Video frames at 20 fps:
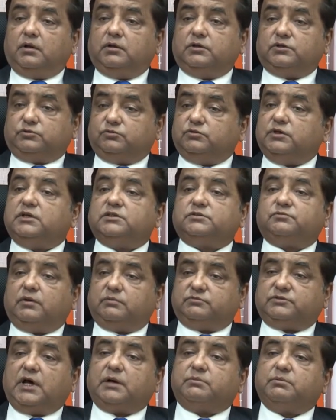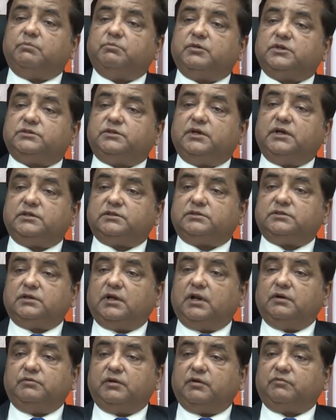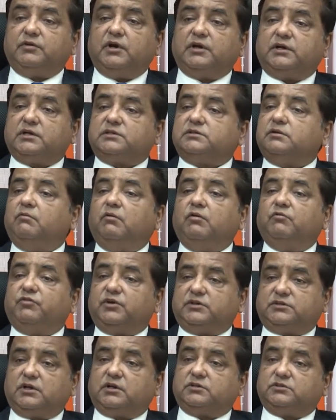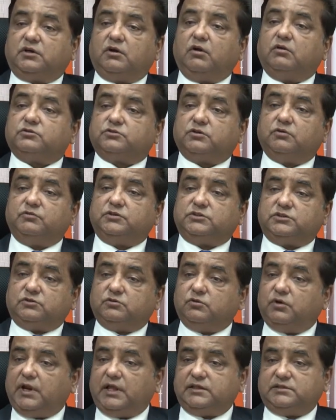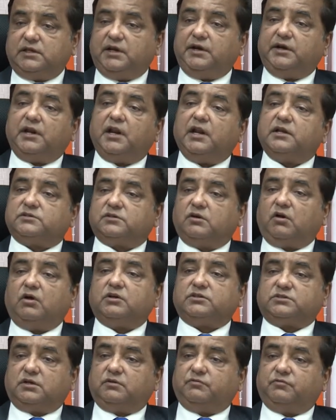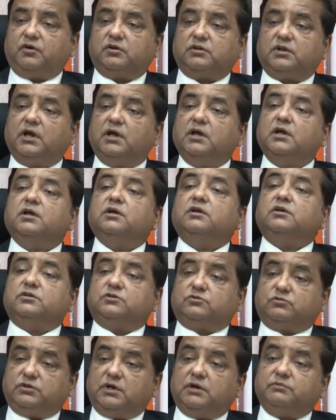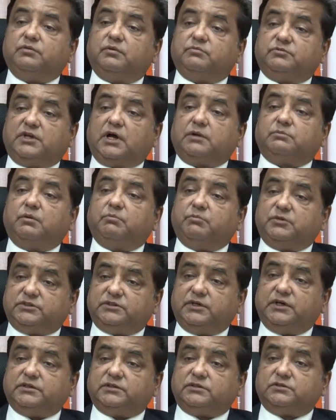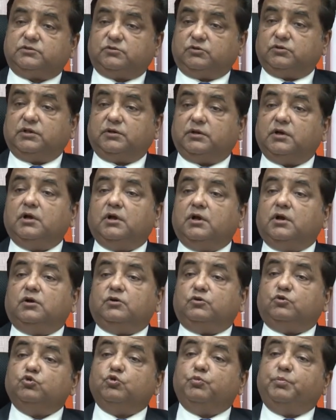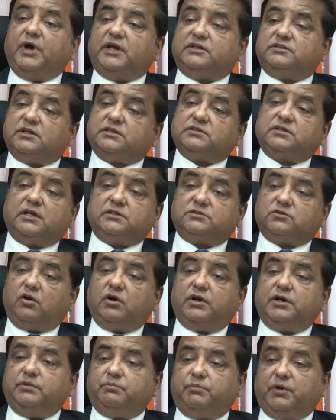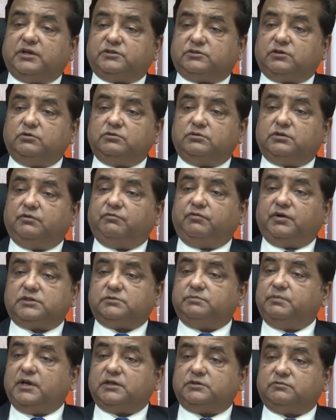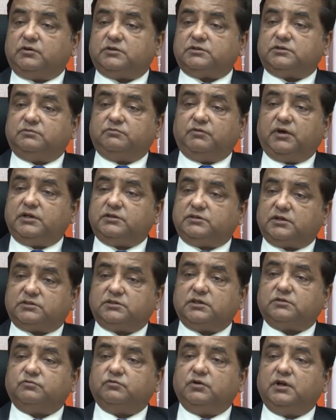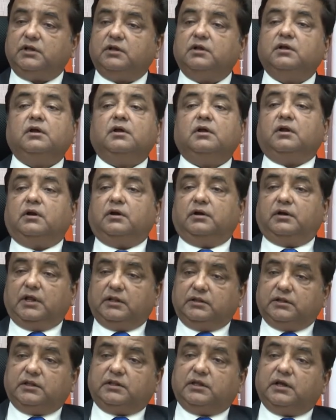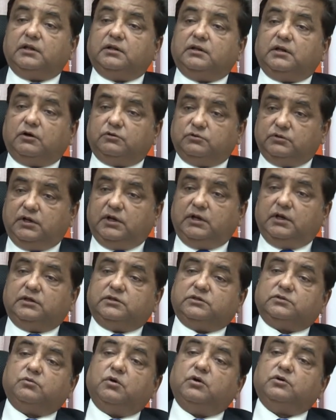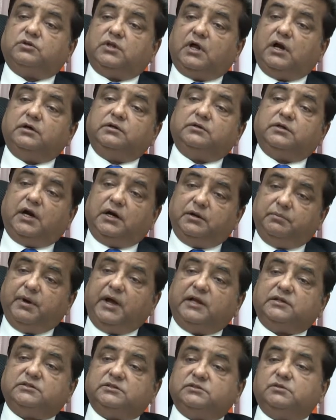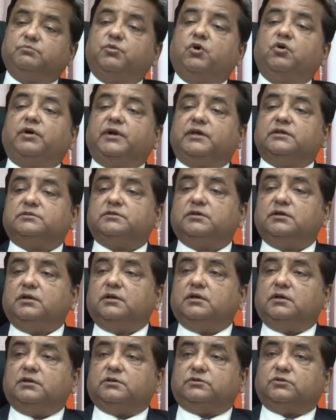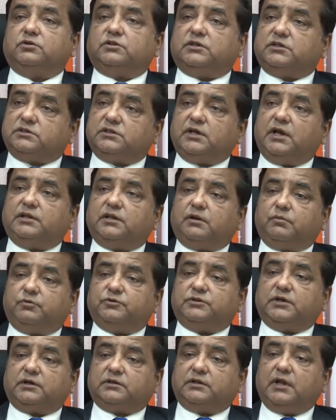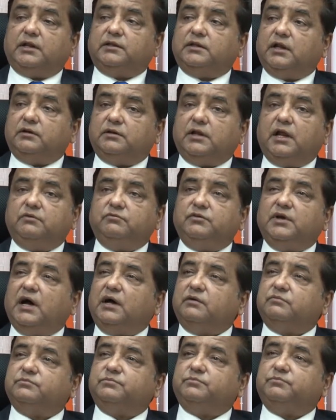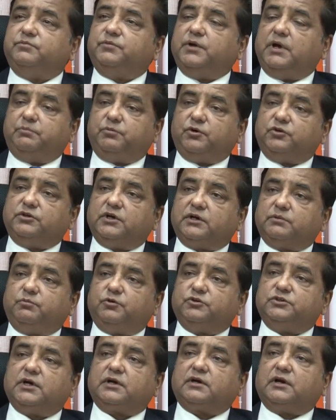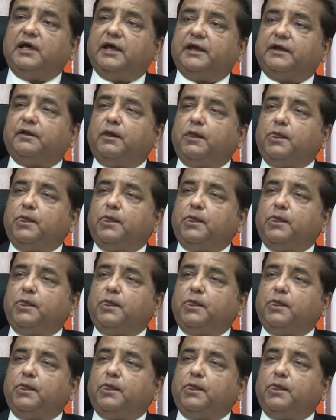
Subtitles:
students from SAARC member states, and we have created some infrastructure also, which is known as the international hostel for the student from SAARC member states. So the two batches has already passed out. The first batch was very successfully done the thing. Now it is going third batch is in progress. So this is the another project. Then we have a project like